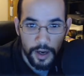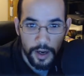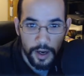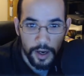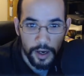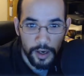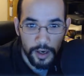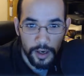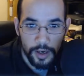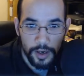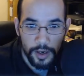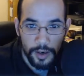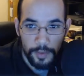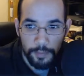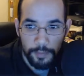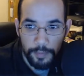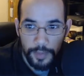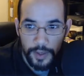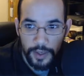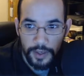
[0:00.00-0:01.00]

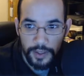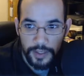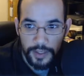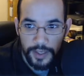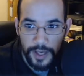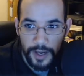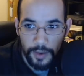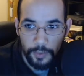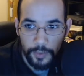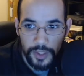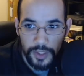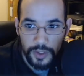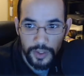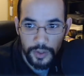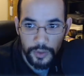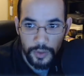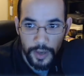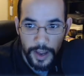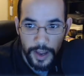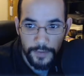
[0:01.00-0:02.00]
But yeah, we
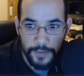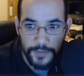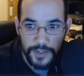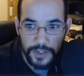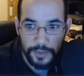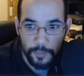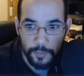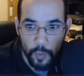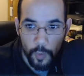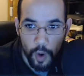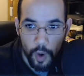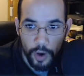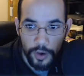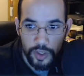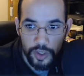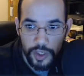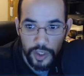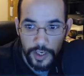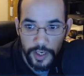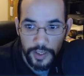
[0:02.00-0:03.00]
do have some water
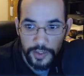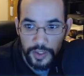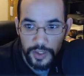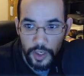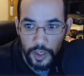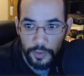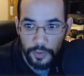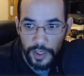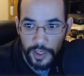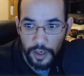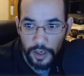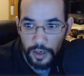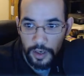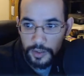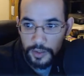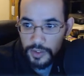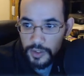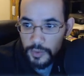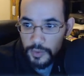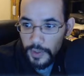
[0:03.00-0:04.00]
trines going
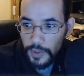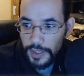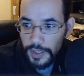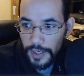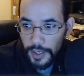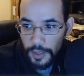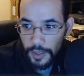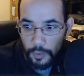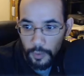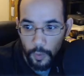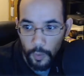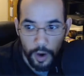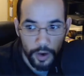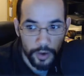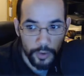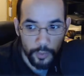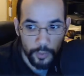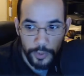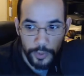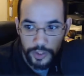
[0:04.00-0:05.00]
on. So again,
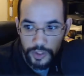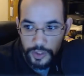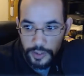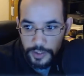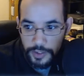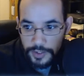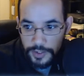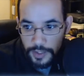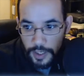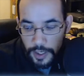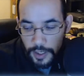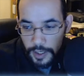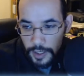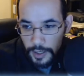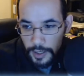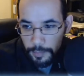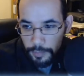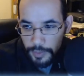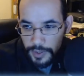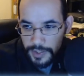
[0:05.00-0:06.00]
water witches,
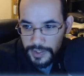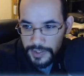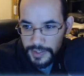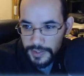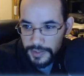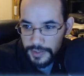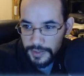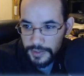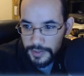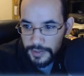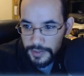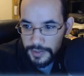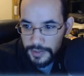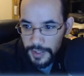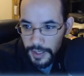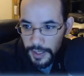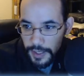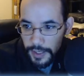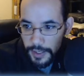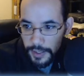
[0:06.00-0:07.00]
priestesses,
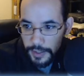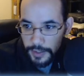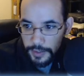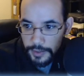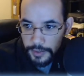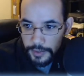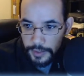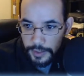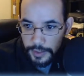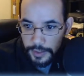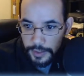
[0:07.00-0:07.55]
and